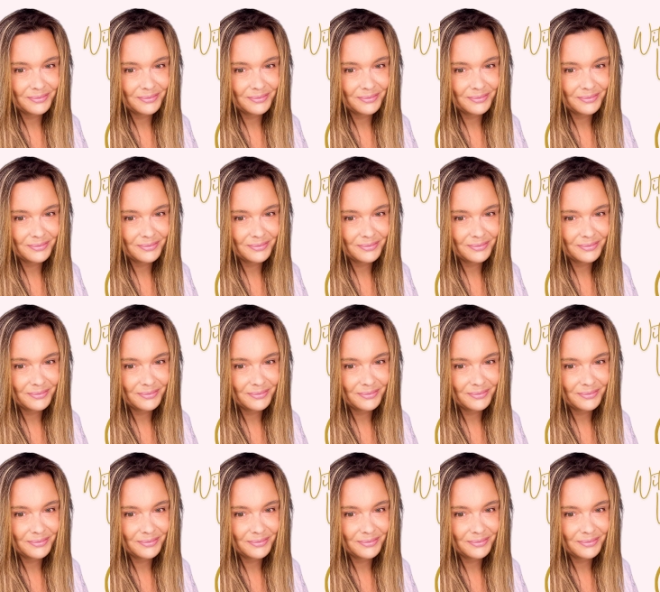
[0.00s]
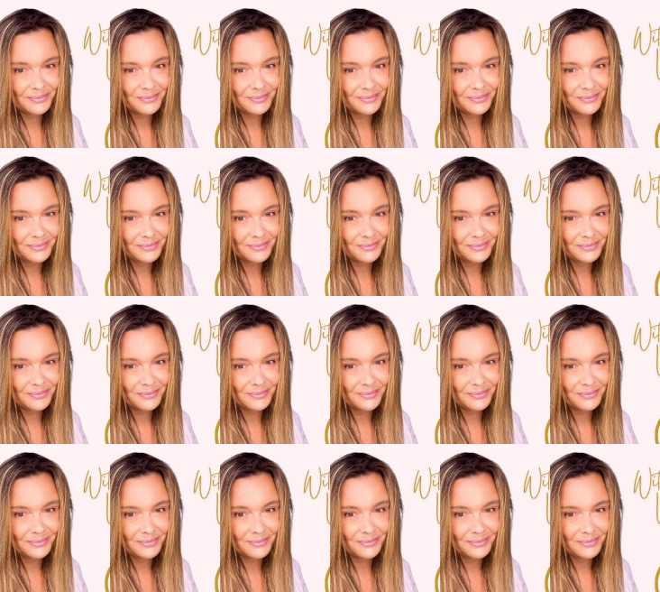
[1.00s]

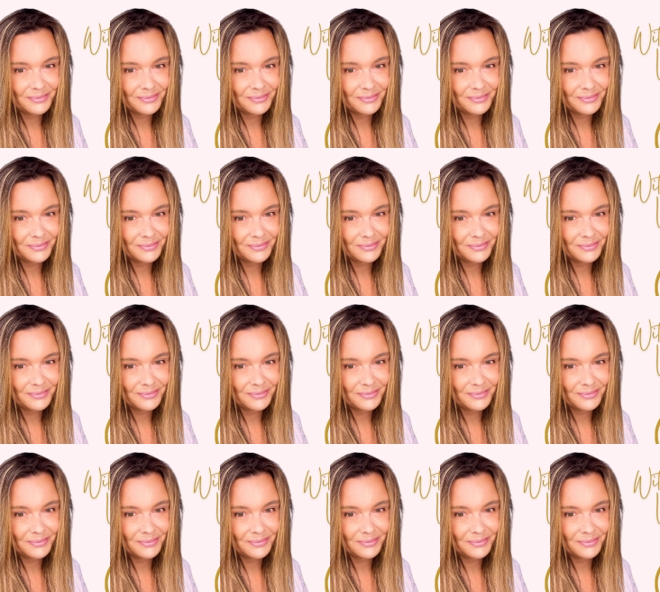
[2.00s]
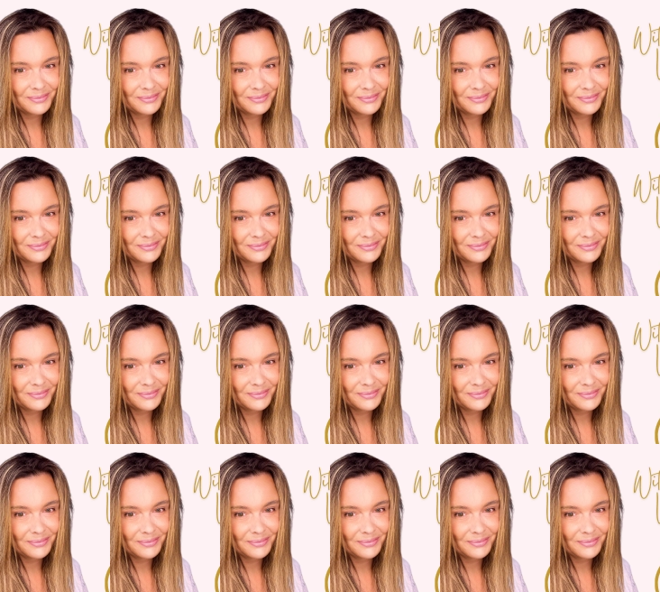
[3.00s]

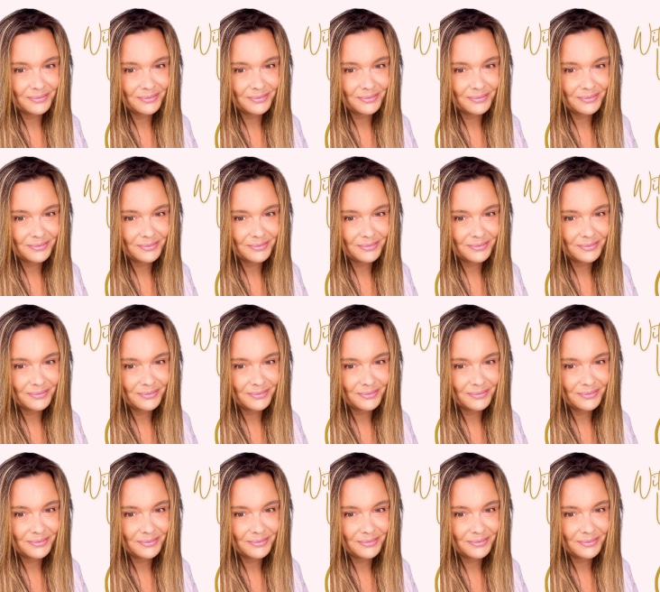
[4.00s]
[no speech]